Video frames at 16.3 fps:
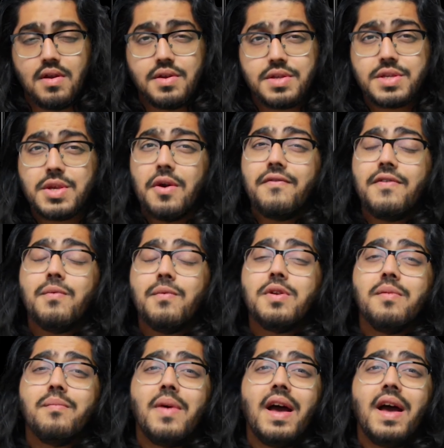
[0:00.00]
So if you
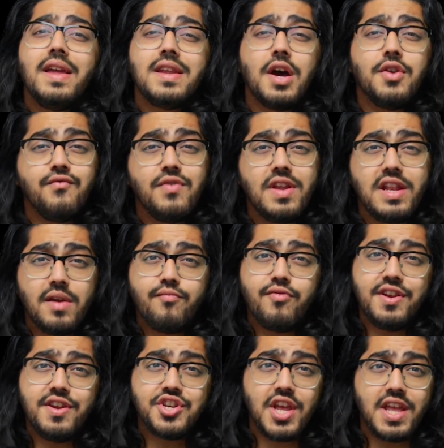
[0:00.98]
wouldn't mind, I'd really
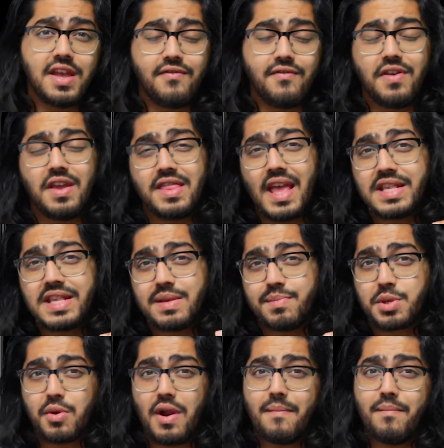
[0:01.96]
appreciate it if you hit that
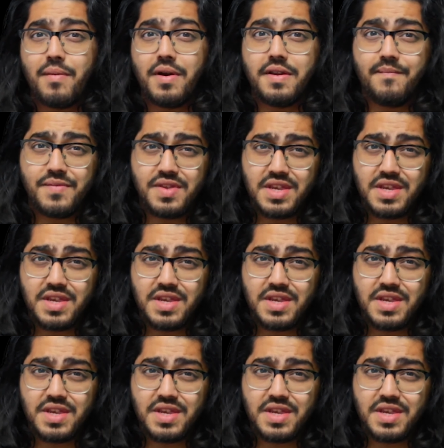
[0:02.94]
subscribe button.